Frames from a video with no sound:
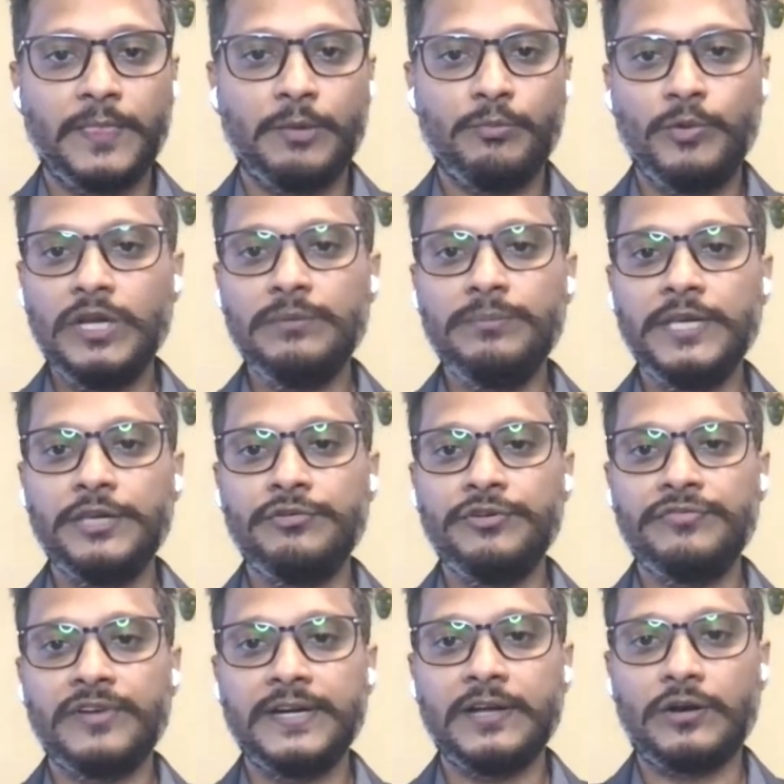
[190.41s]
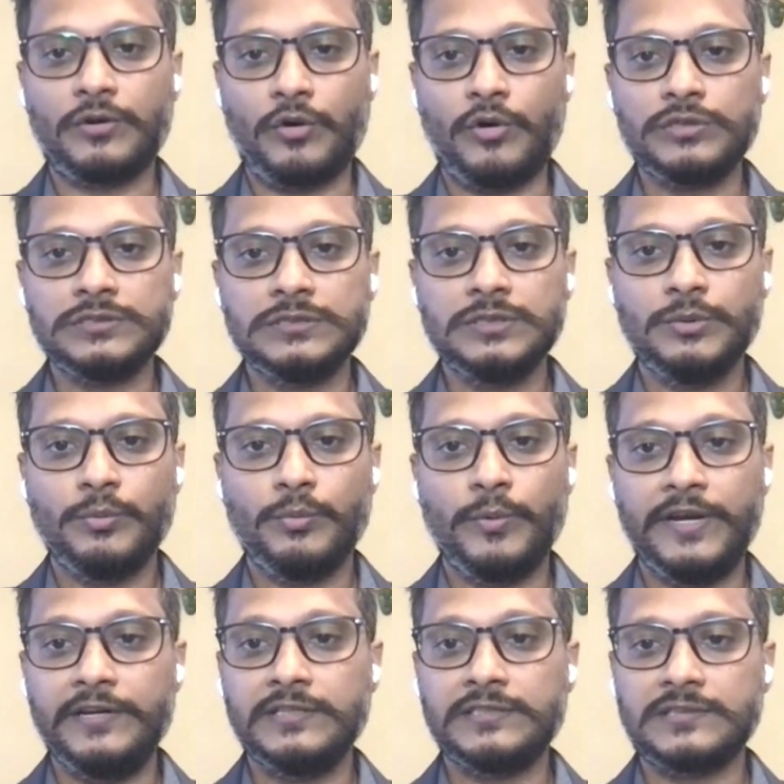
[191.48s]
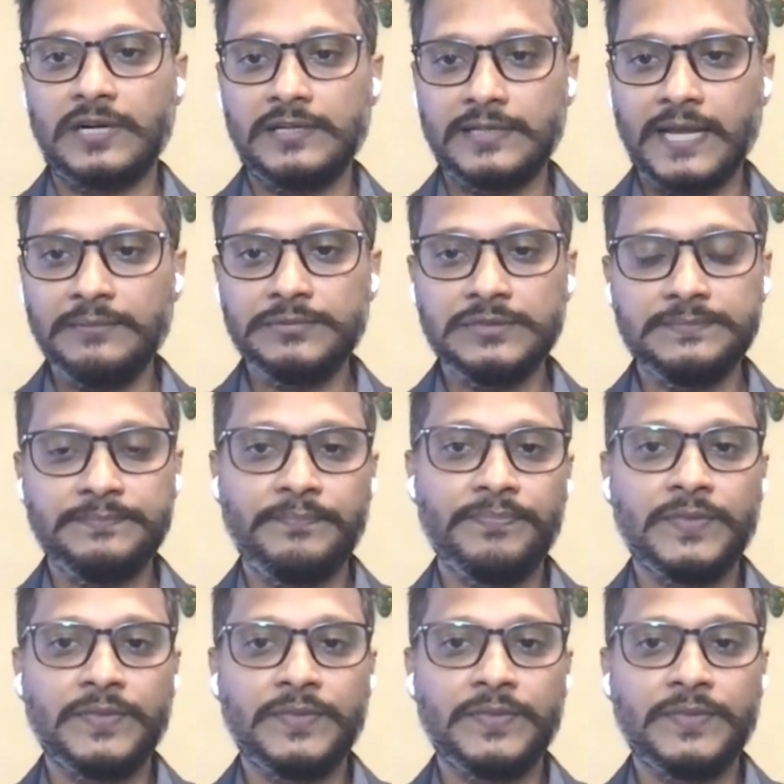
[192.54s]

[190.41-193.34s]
will be unified across various runtimes